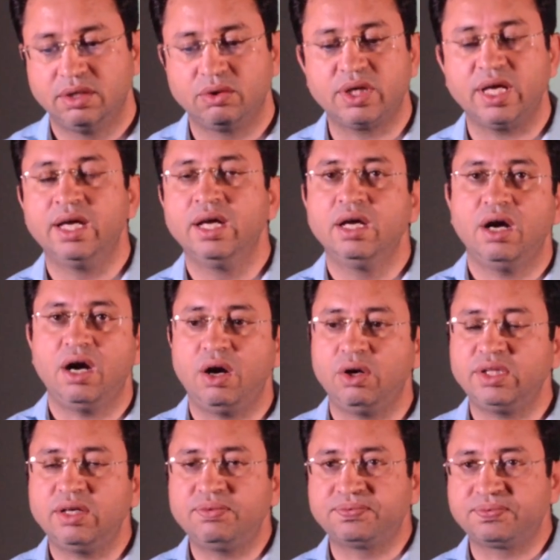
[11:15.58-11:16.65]
Okay,
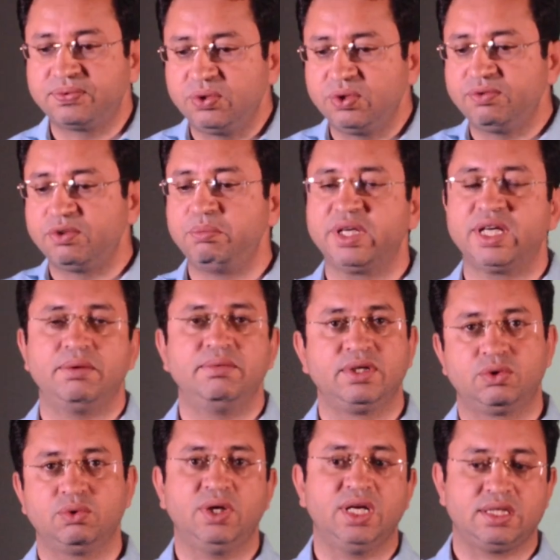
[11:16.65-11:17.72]
how that food would be
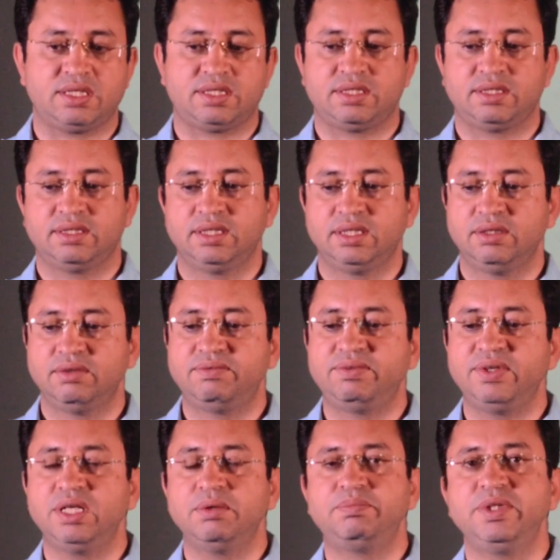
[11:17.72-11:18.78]
coming to us
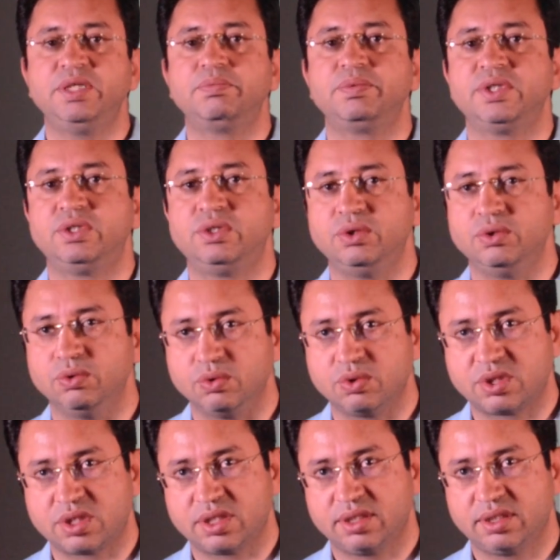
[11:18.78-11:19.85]
will be produced